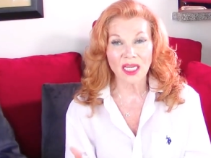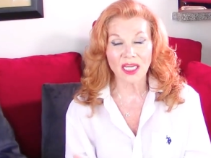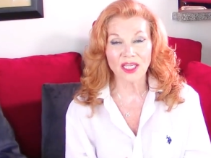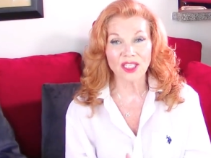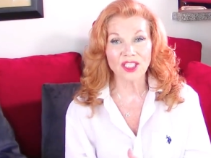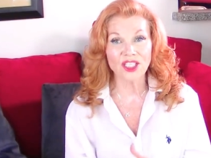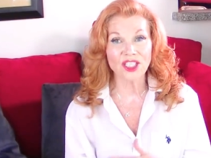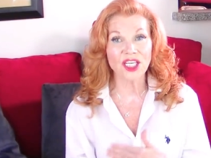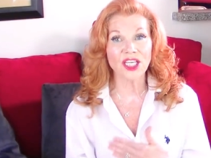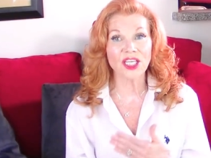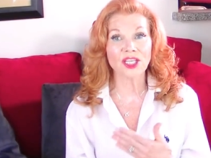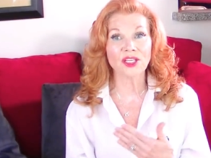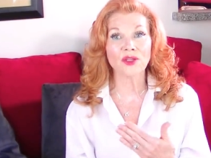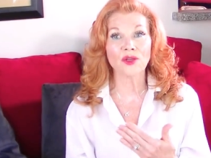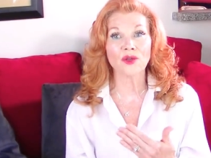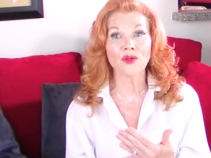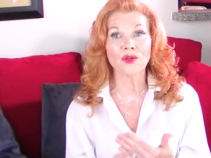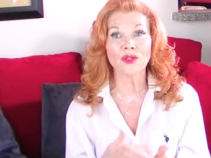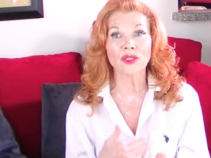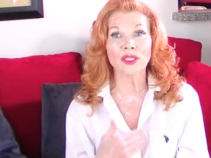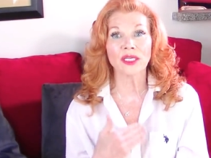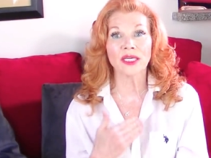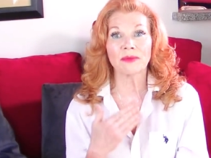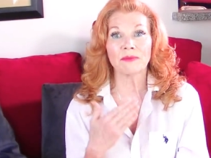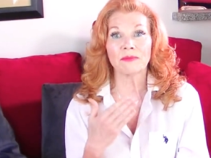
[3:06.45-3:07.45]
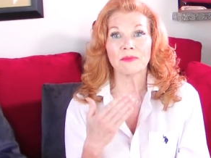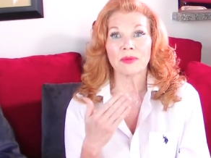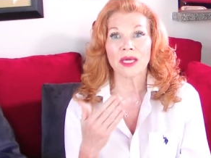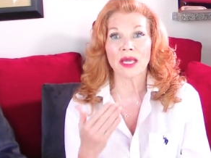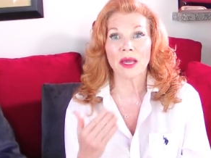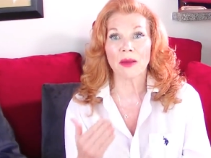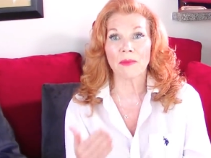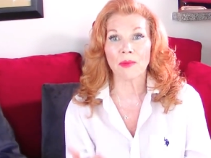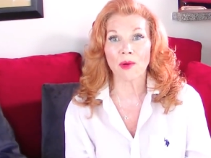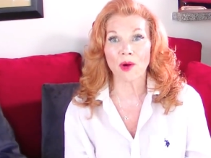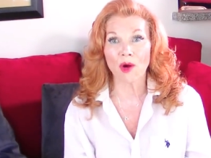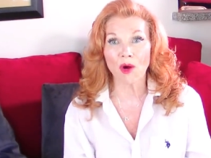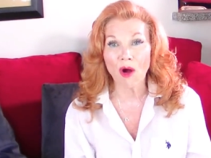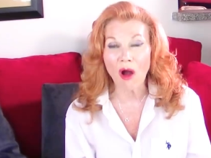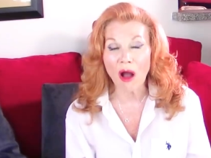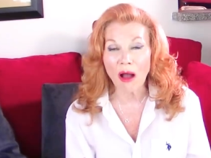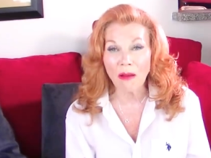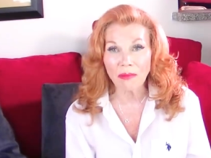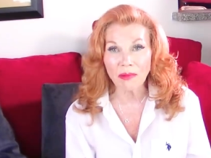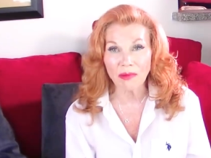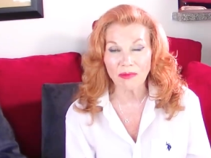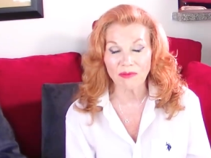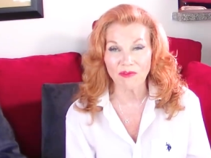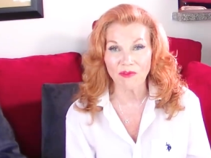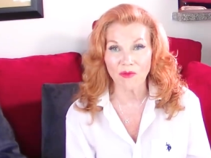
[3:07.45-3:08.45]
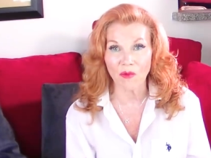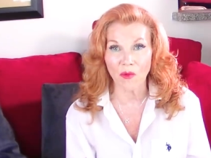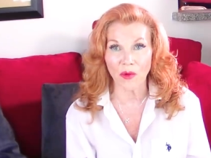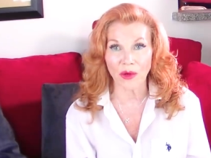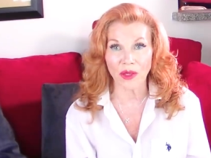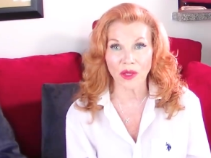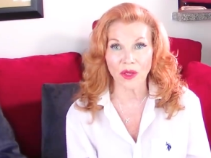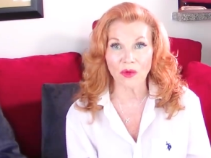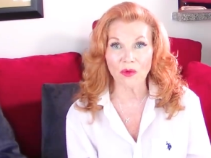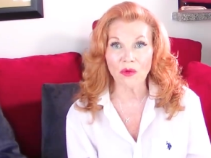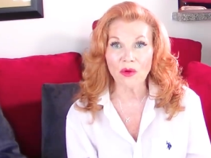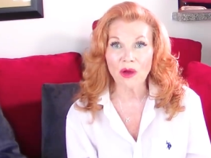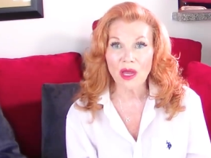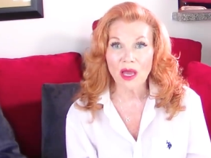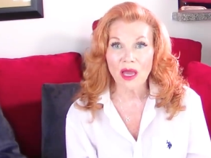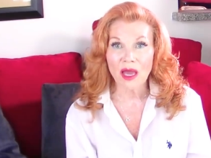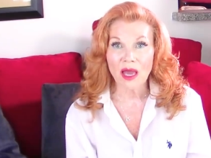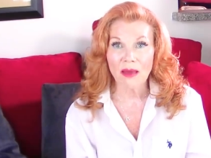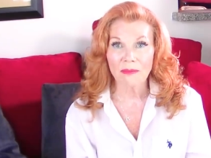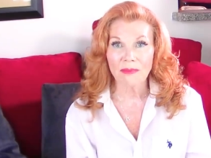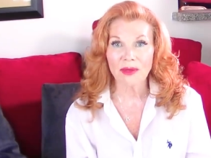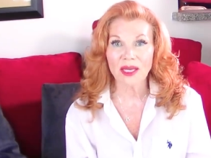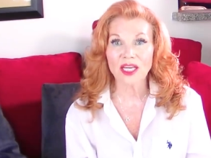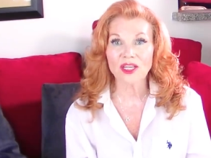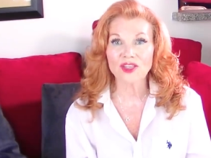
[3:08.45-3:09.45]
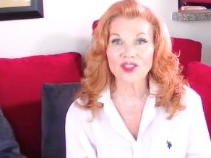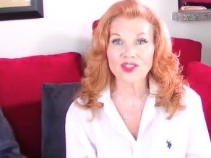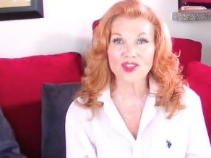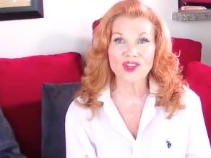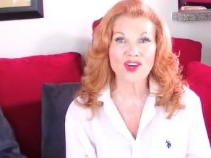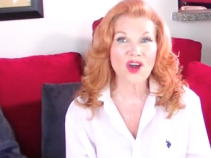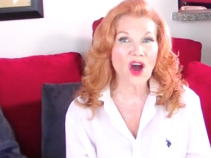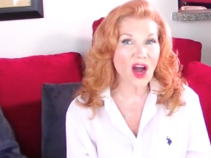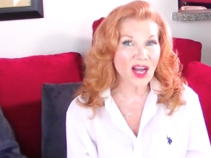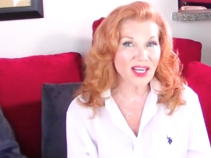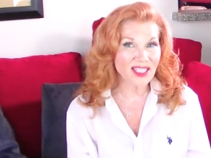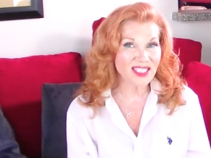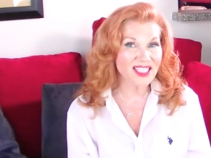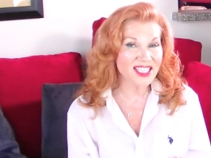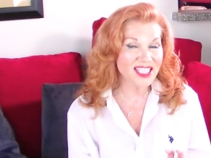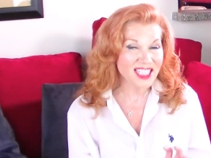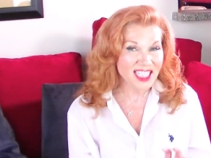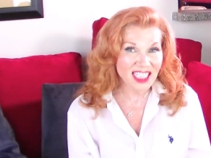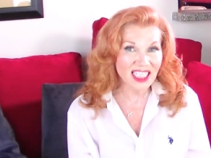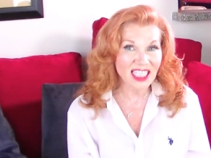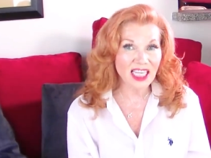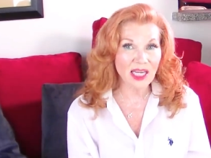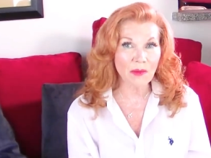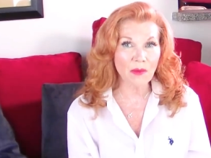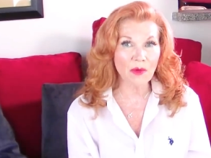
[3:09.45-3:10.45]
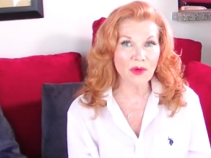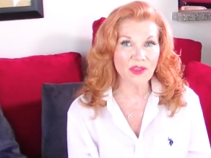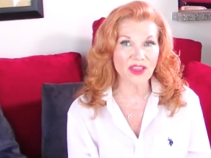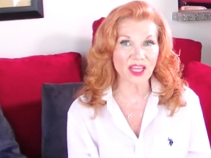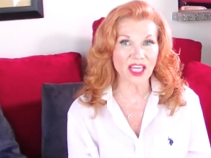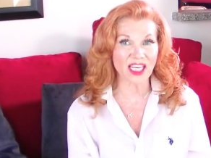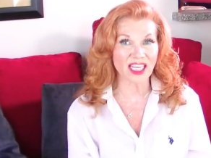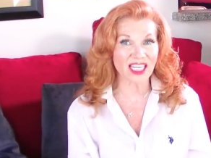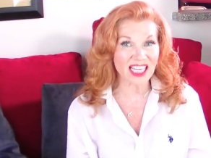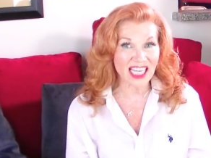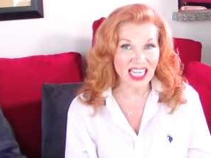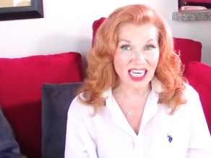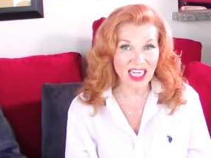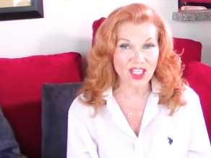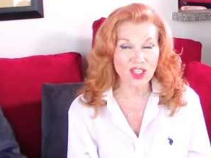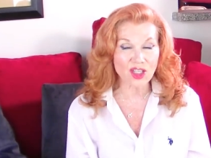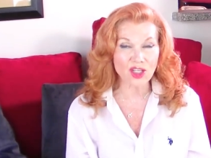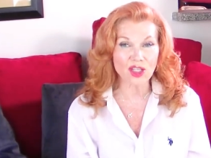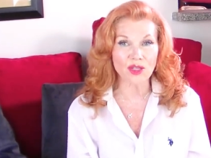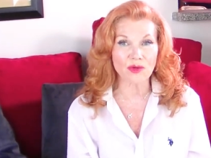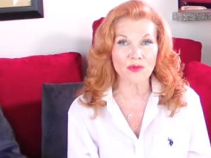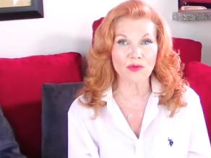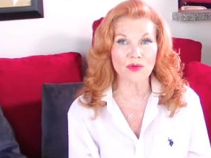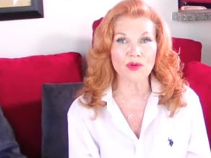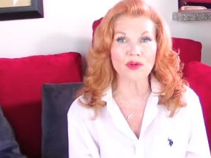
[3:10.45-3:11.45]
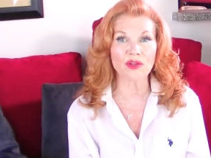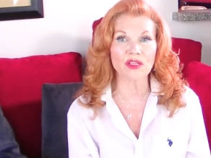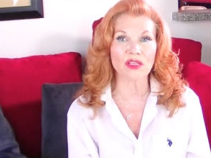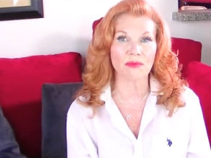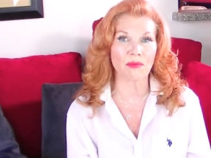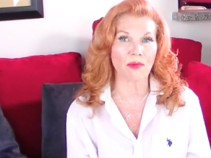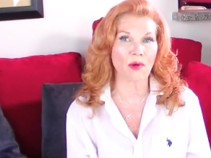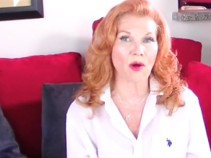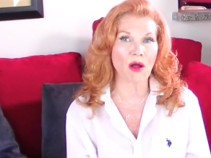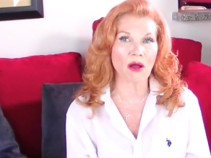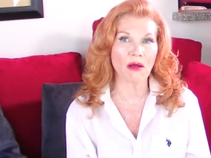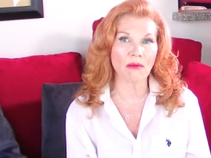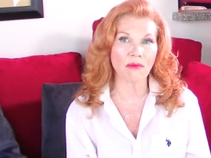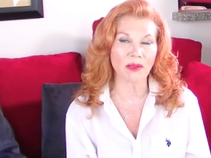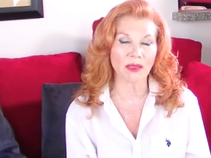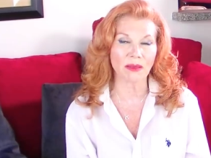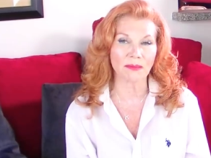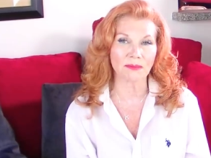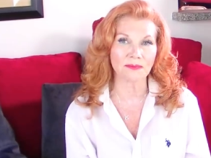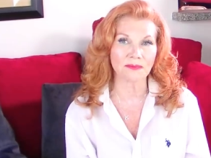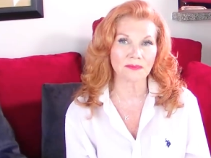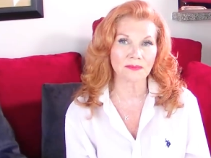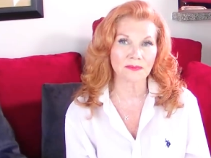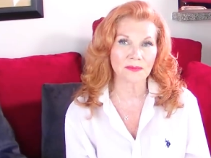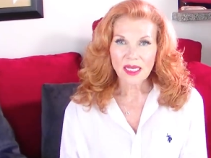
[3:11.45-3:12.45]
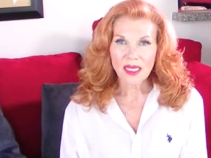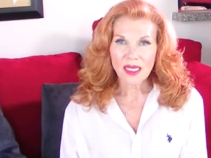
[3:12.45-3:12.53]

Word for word: continually be a problem for you because you're not dealing with it and getting to the root of the problem.